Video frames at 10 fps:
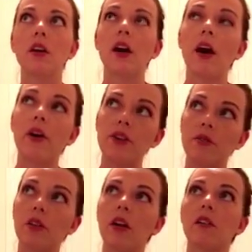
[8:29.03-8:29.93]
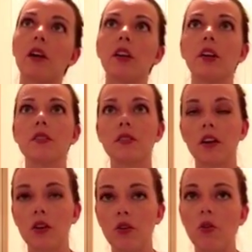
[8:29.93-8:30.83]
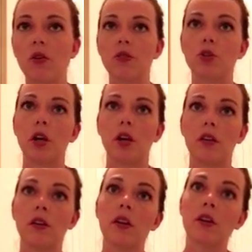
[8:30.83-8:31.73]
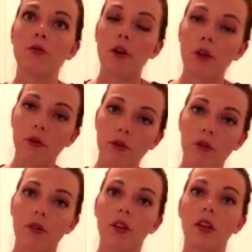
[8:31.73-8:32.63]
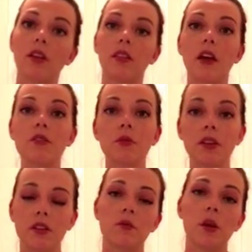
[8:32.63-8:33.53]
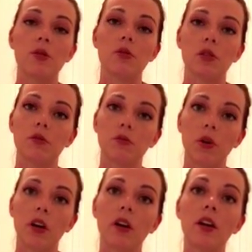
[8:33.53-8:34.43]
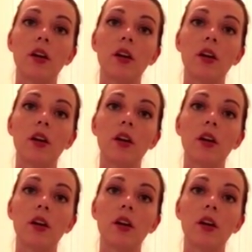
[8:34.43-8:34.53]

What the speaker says: how I do that, or I'd like to set a goal and try and follow through with it, that's what these pages are for.